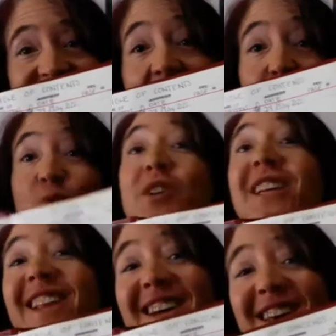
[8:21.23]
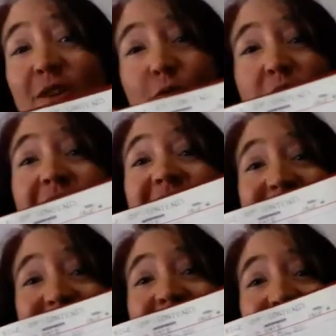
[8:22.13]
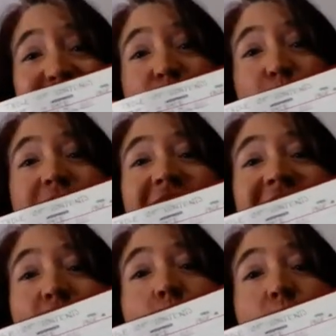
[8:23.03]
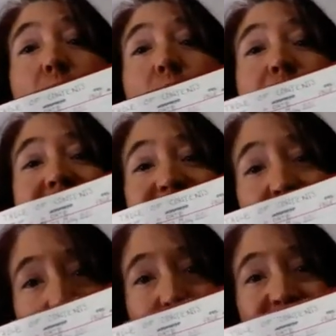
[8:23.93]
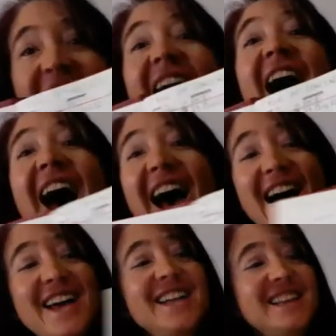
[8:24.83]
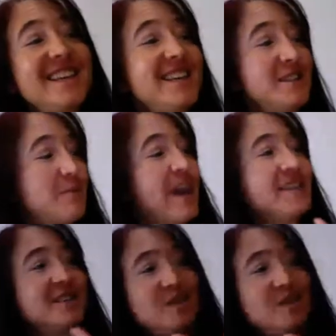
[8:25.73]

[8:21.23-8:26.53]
I was really lucky because this particular repurposed notebook had these pages.